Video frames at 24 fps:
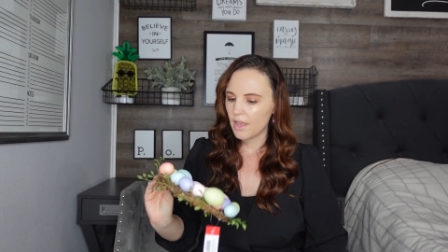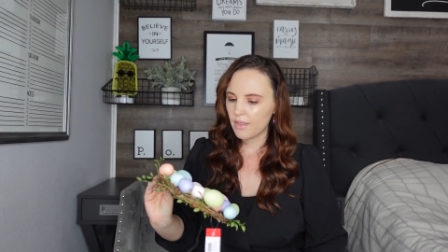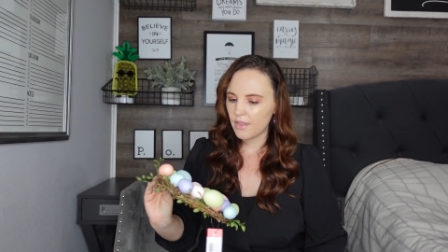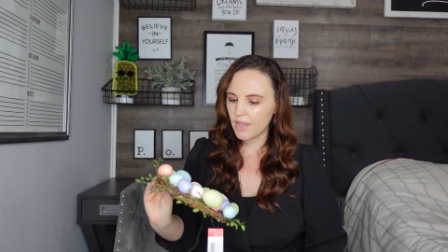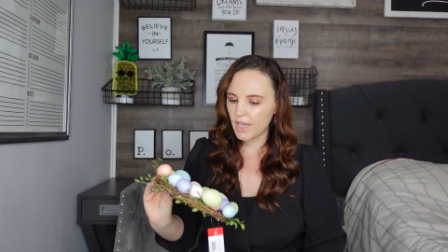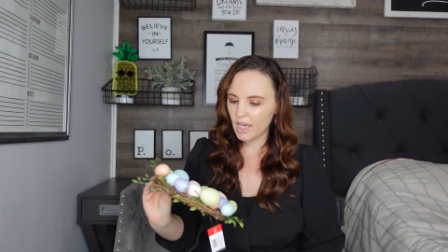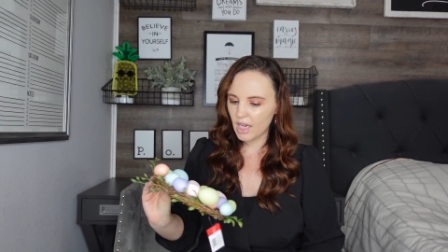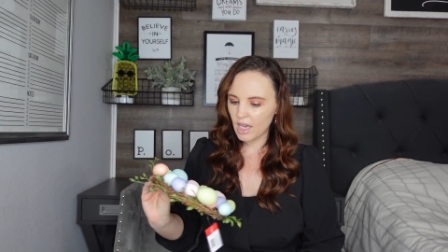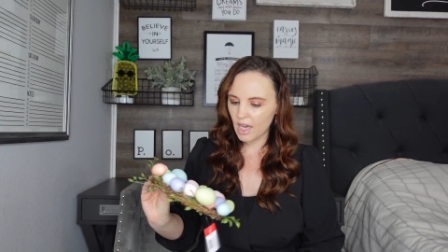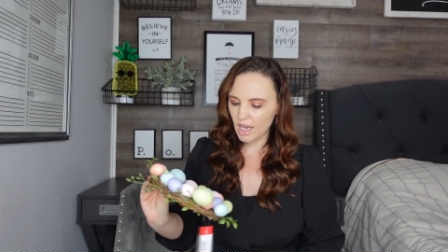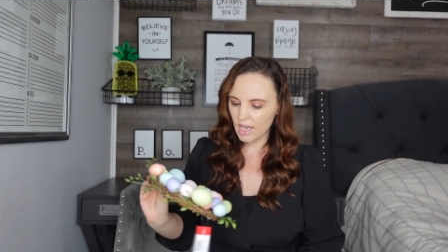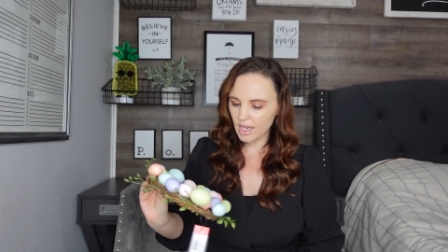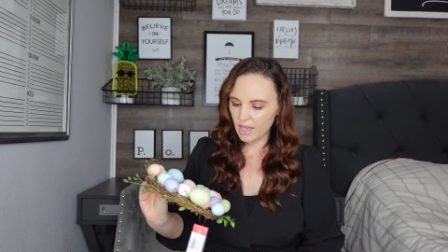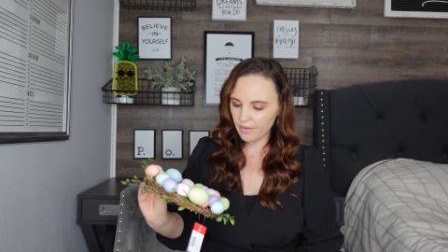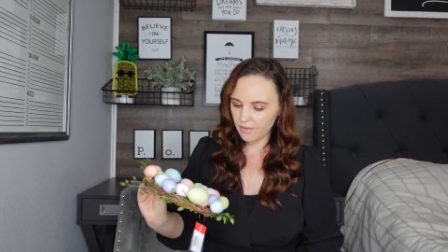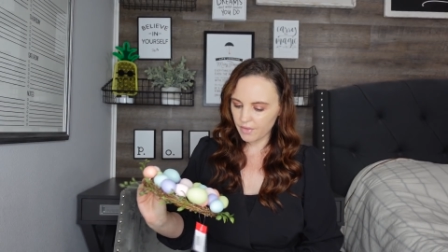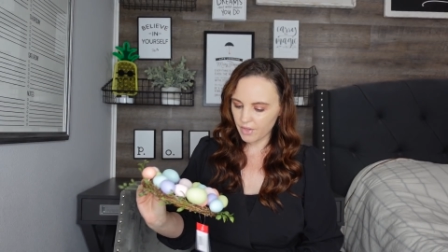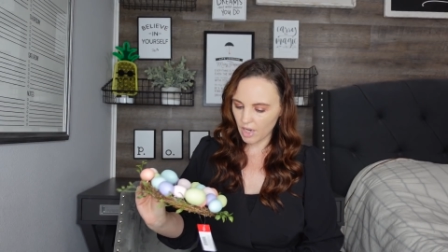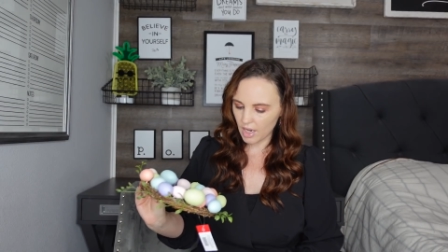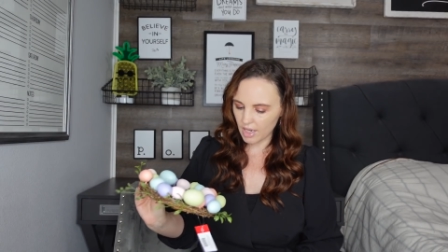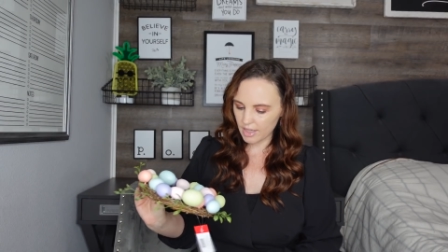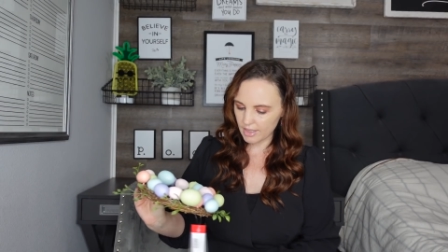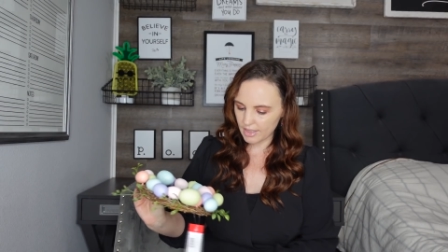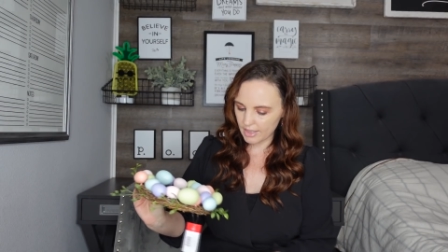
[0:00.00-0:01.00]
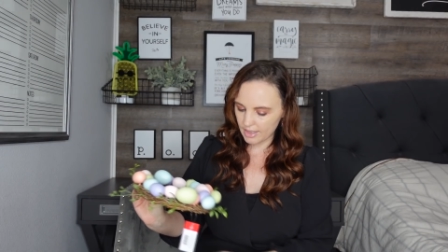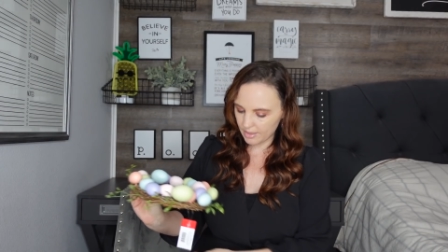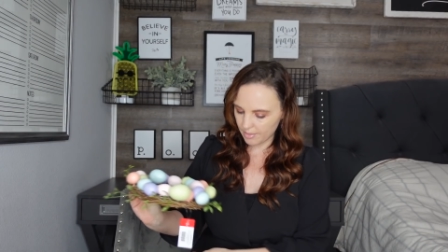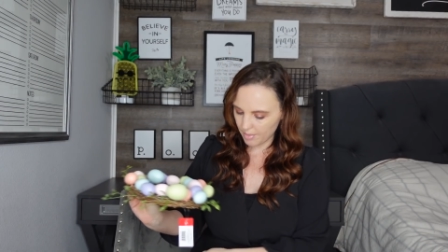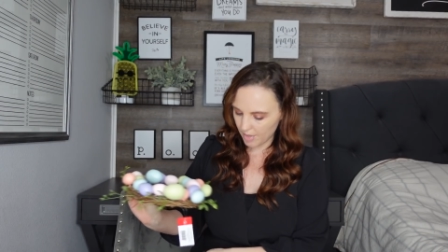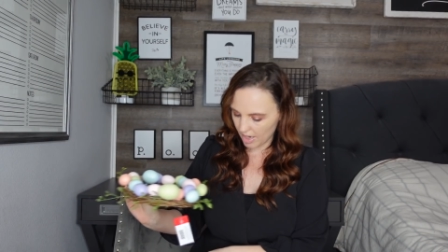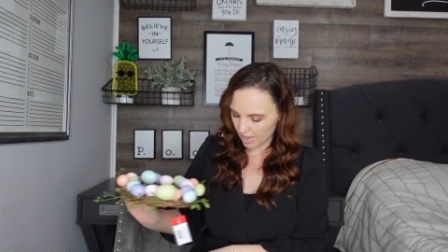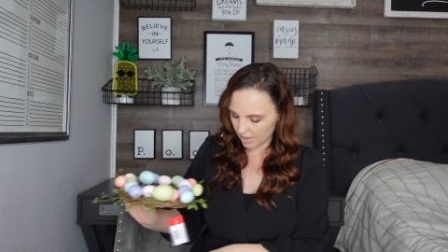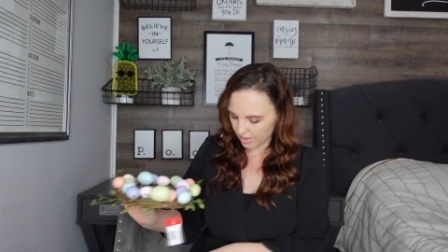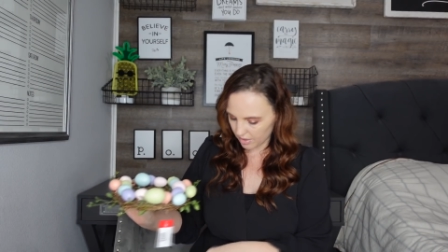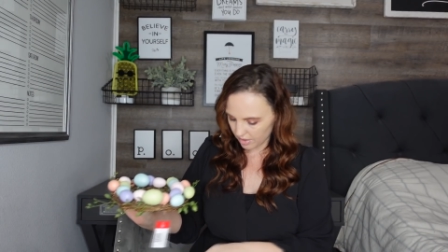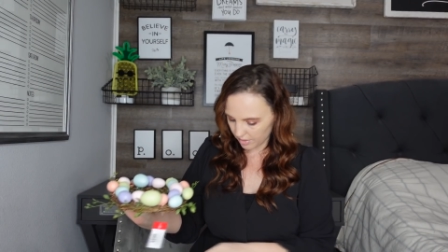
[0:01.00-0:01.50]
they kind of got
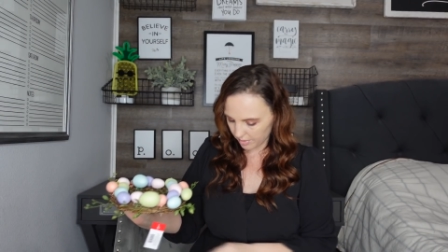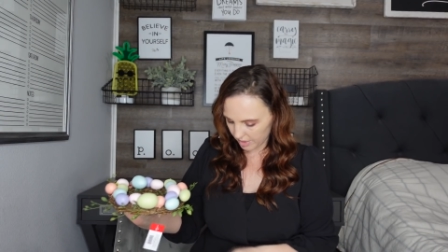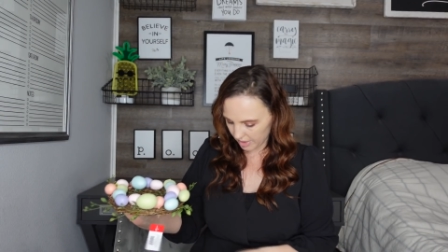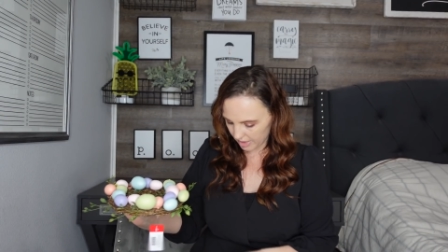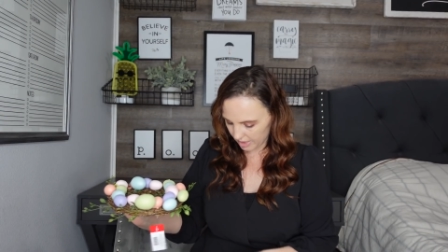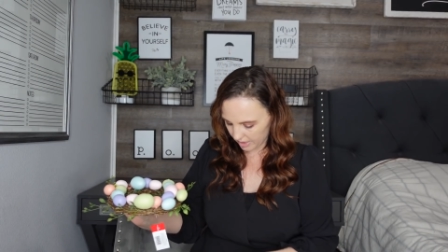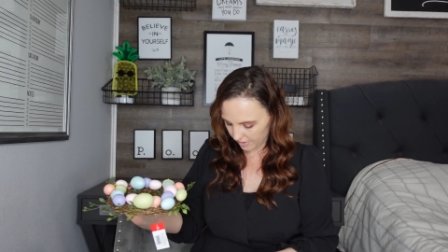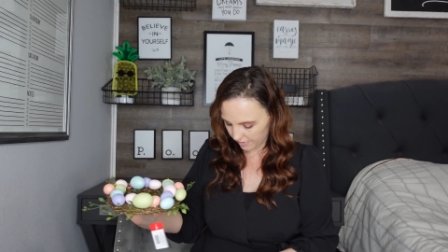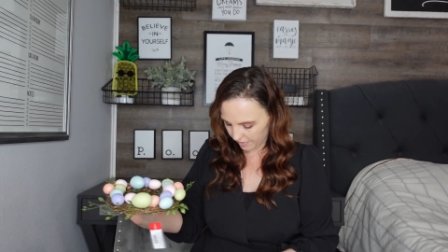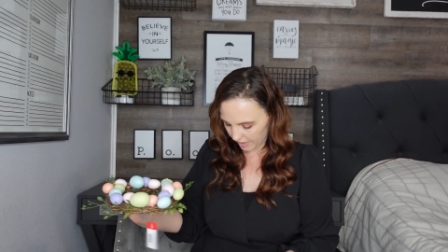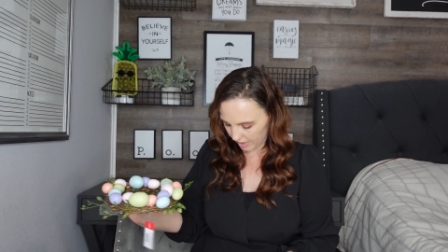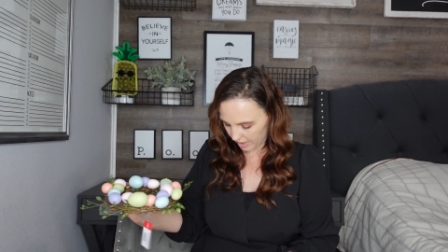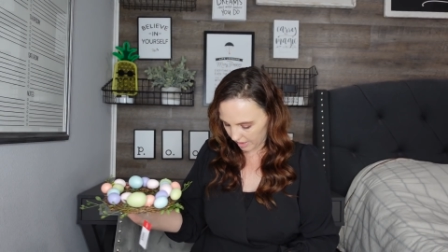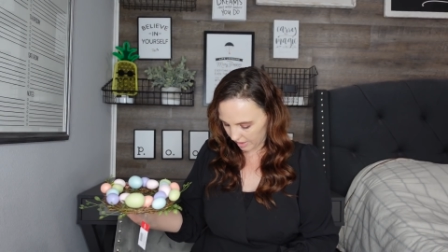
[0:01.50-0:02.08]
smashed. Let me see if I